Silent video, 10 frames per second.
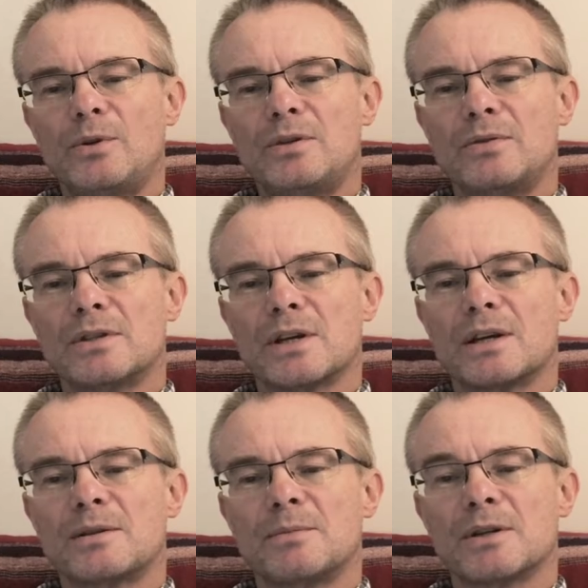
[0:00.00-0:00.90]
have
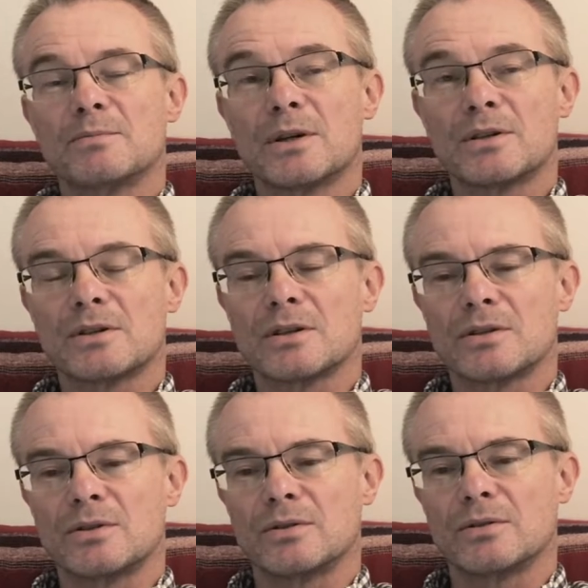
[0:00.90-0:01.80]
enticed me as much as
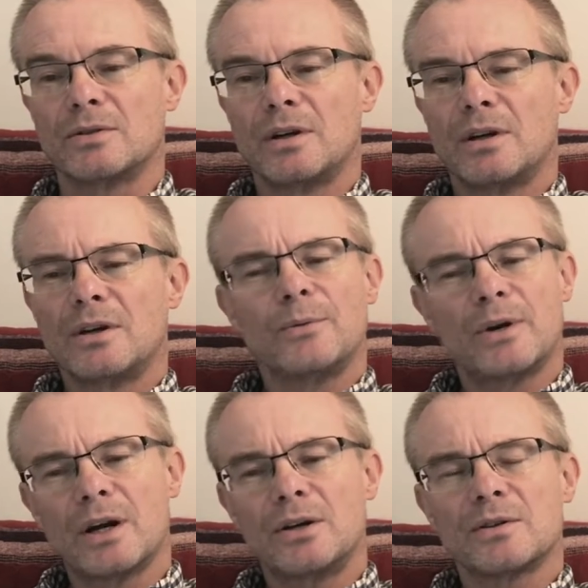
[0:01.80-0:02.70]
Arturo,
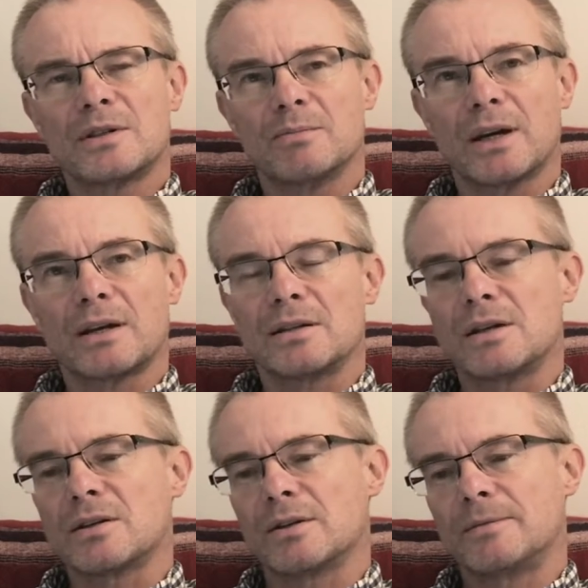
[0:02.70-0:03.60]
were I not in my
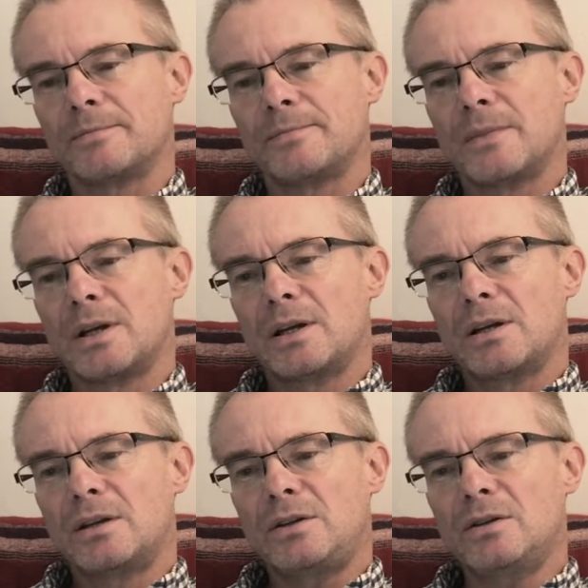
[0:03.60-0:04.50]
condition.
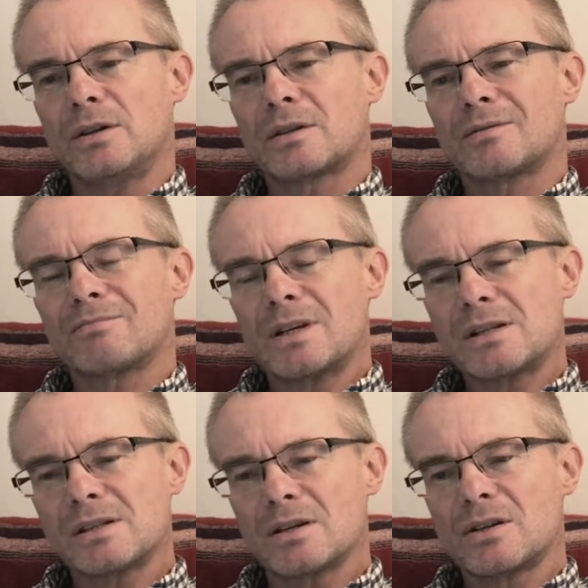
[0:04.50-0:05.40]
Eunuch is
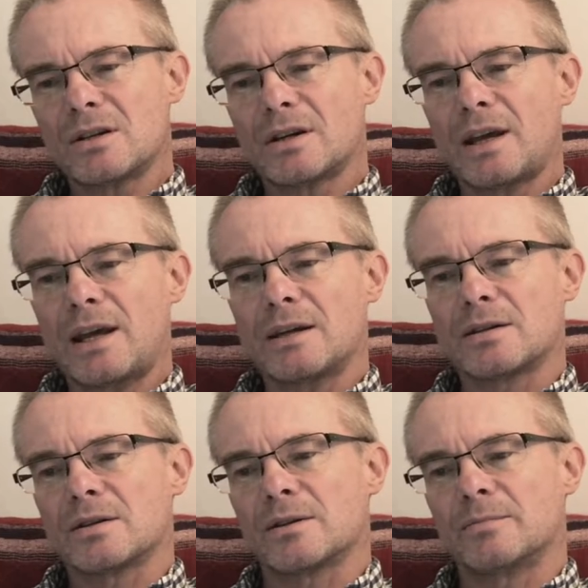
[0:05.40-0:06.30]
such an archaic
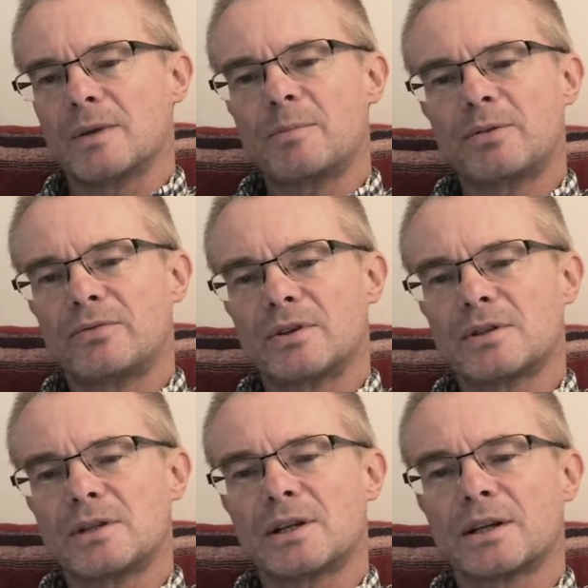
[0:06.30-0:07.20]
term. I prefer
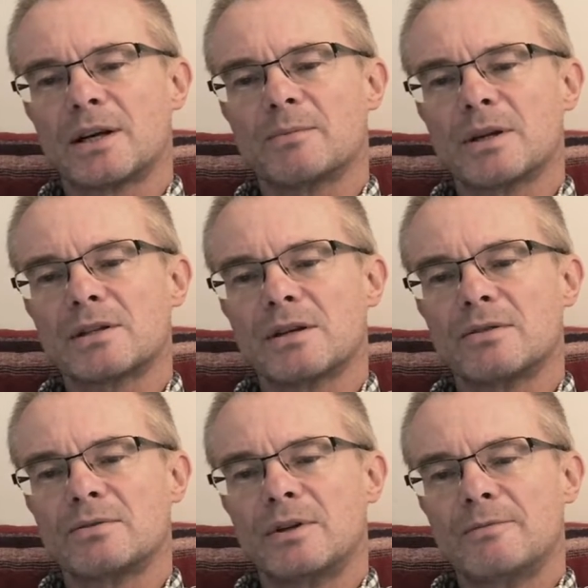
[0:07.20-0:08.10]
to declare
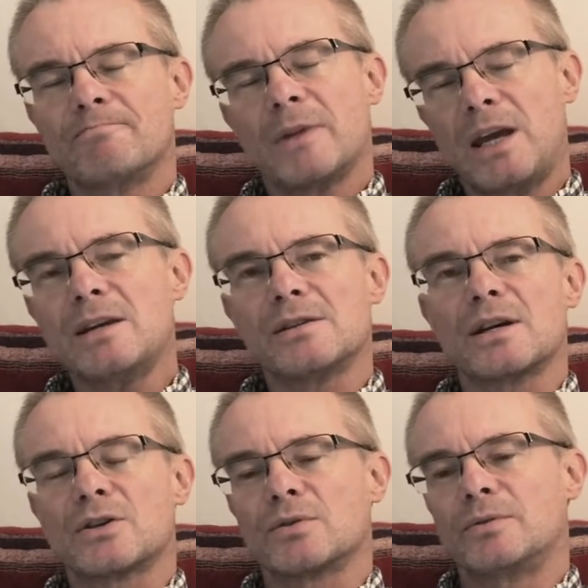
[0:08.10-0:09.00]
myself
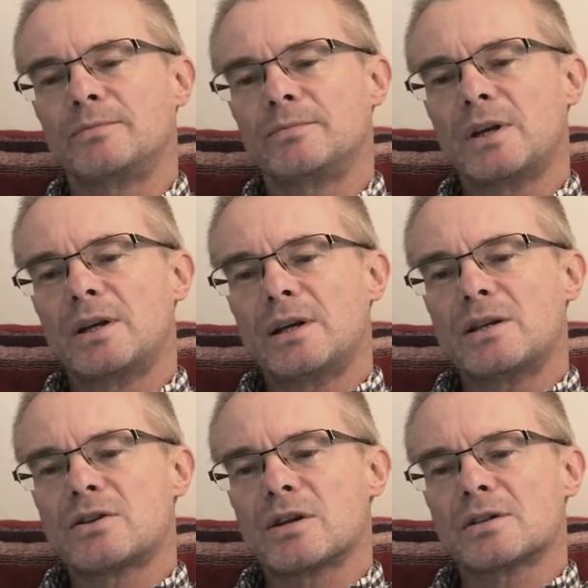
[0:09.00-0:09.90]
asexual.
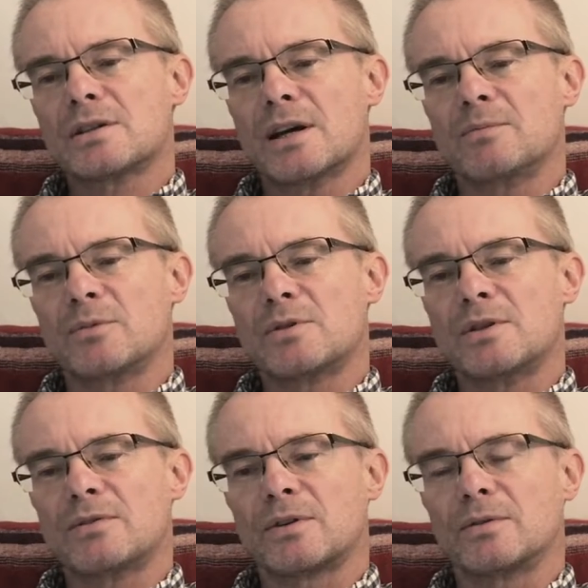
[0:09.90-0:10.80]
It shuts down most
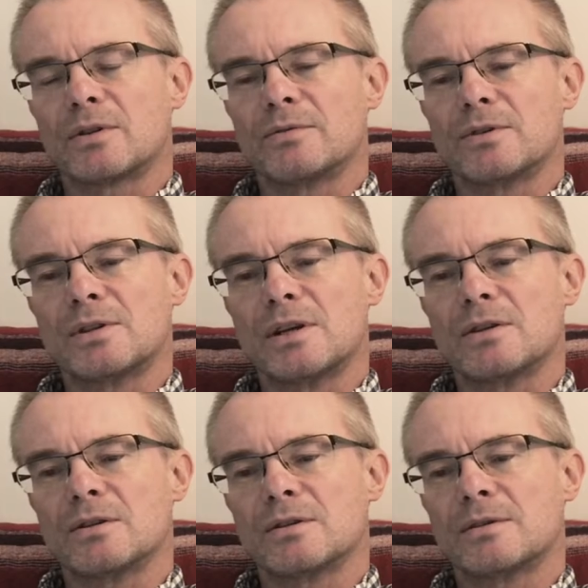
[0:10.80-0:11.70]
difficult
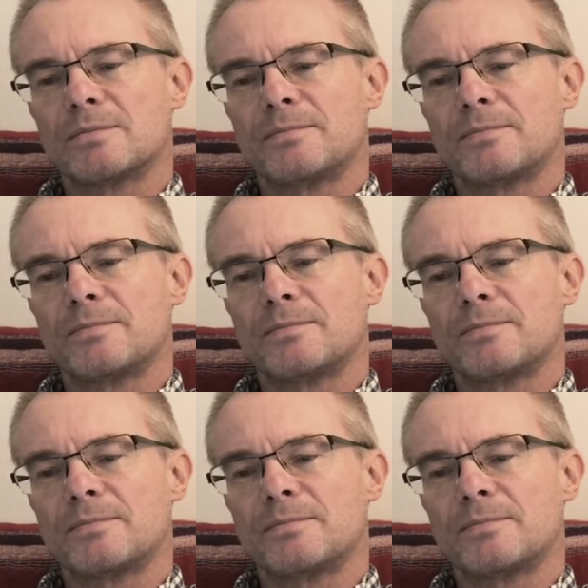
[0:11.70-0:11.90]
conversations.